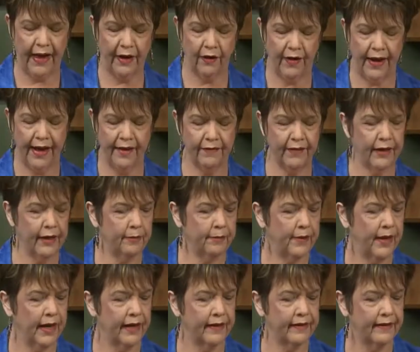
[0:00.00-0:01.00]
don't have it up
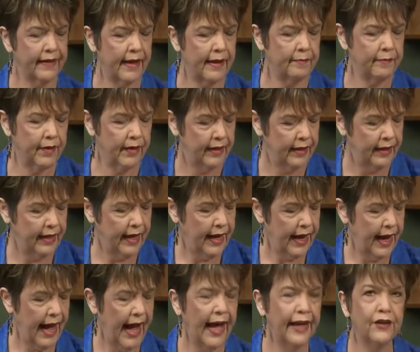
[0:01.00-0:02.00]
yet, because
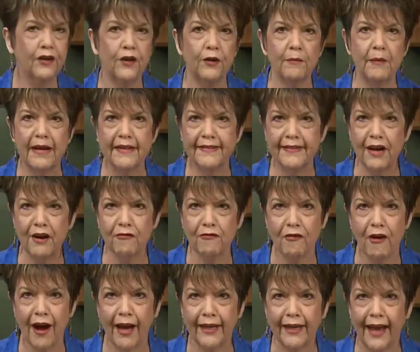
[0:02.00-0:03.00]
I do it myself
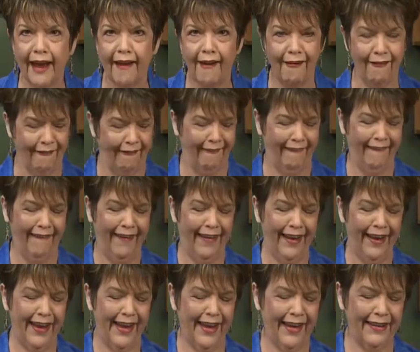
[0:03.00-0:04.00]
right now,
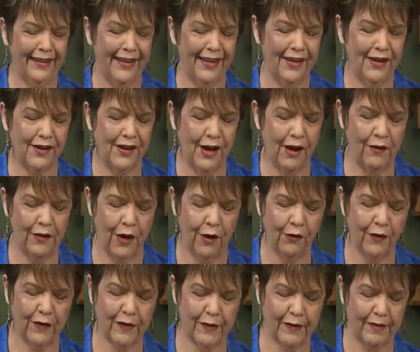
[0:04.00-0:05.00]
and you know,
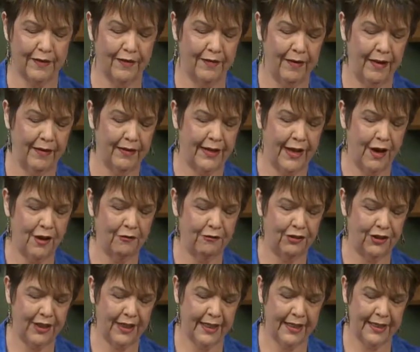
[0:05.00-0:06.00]

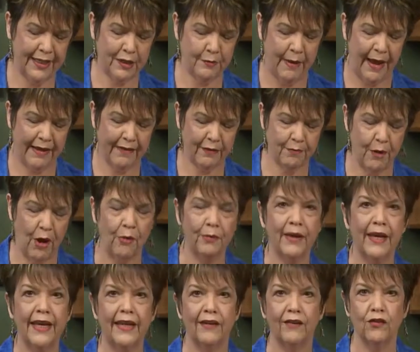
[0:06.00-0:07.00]
don't despise small
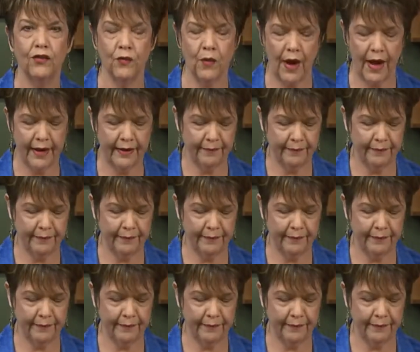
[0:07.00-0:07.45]
beginnings, right?